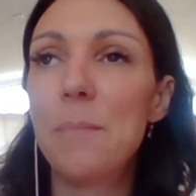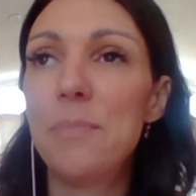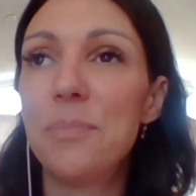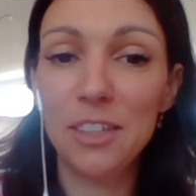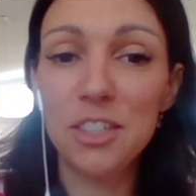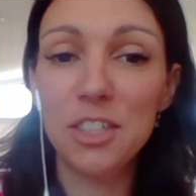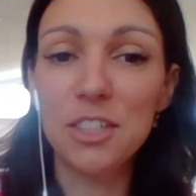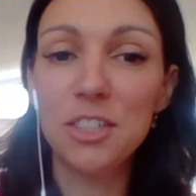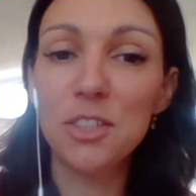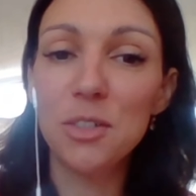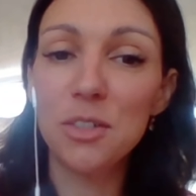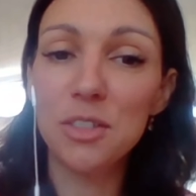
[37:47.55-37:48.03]

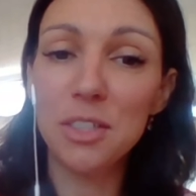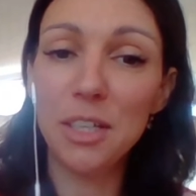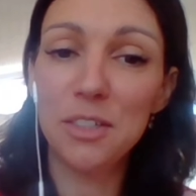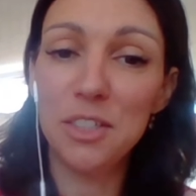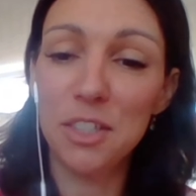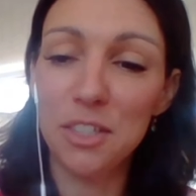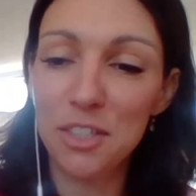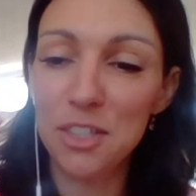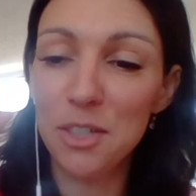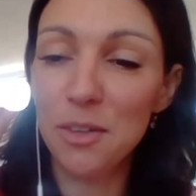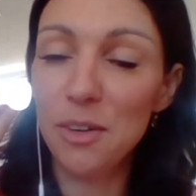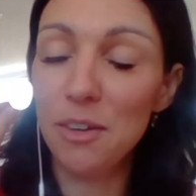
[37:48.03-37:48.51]
Can I just
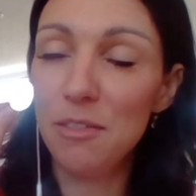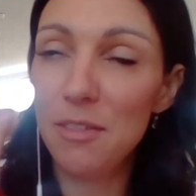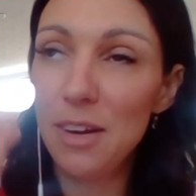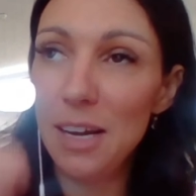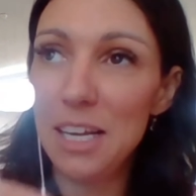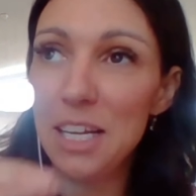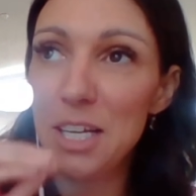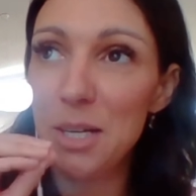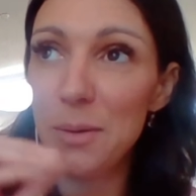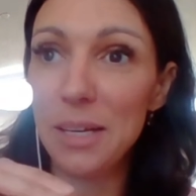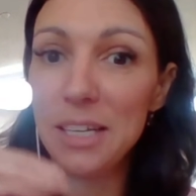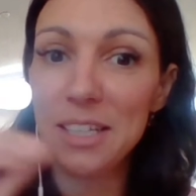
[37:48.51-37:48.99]
also just do
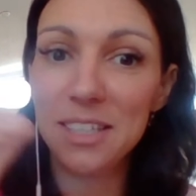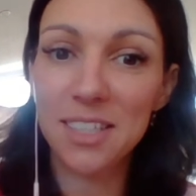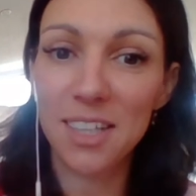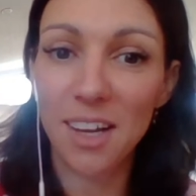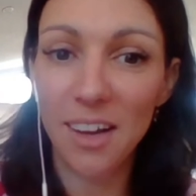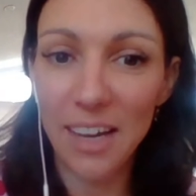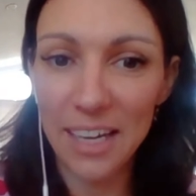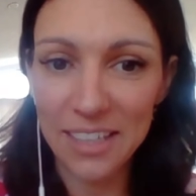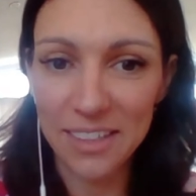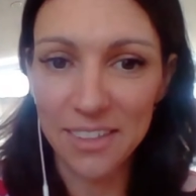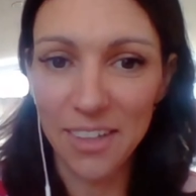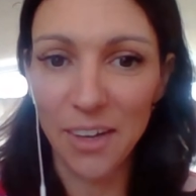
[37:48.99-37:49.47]
a really
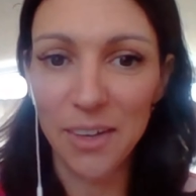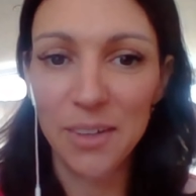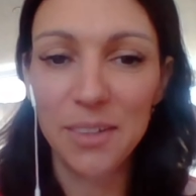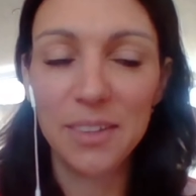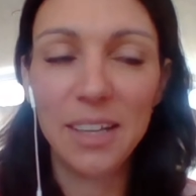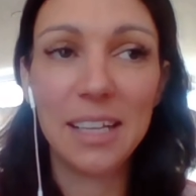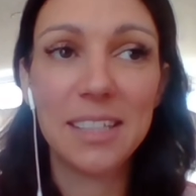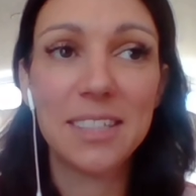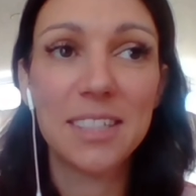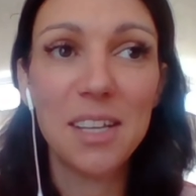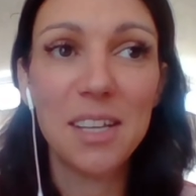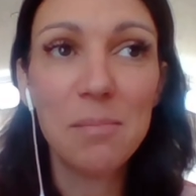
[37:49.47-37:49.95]
quick side
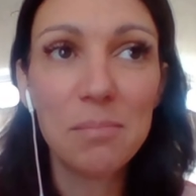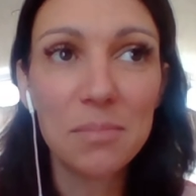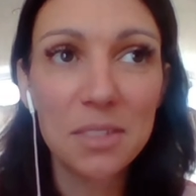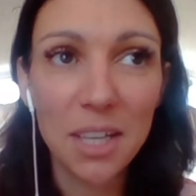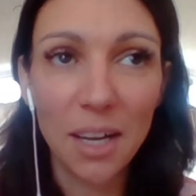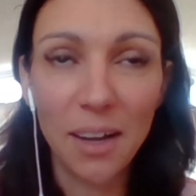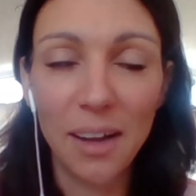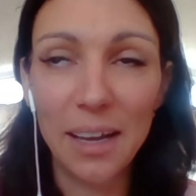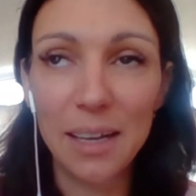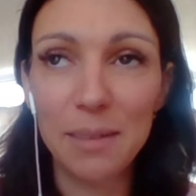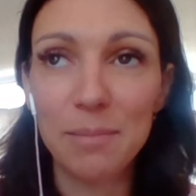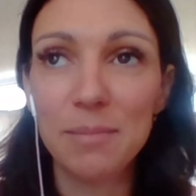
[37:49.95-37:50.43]
note that
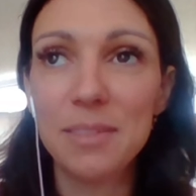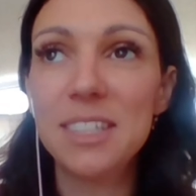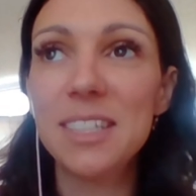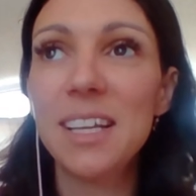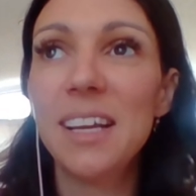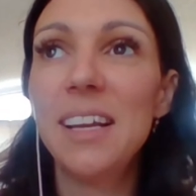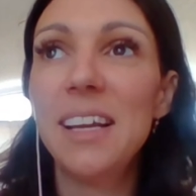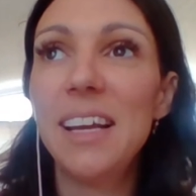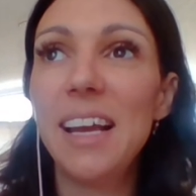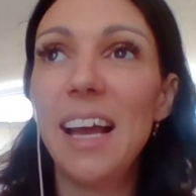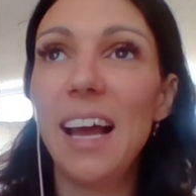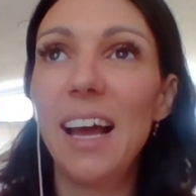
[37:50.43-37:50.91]

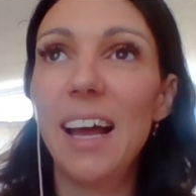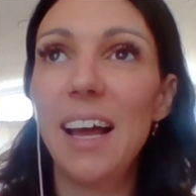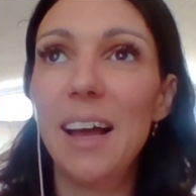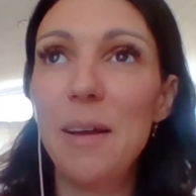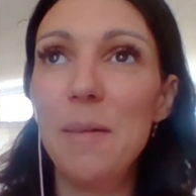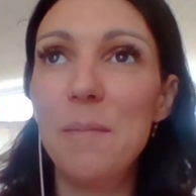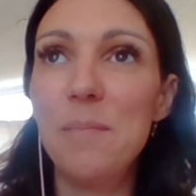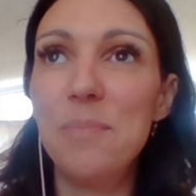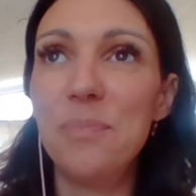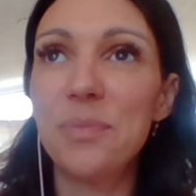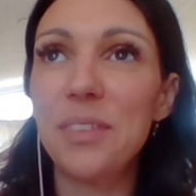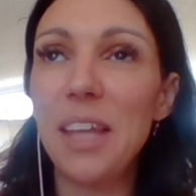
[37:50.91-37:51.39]
sometimes
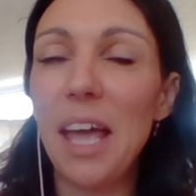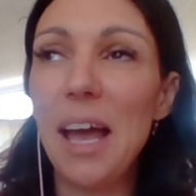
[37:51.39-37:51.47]
um,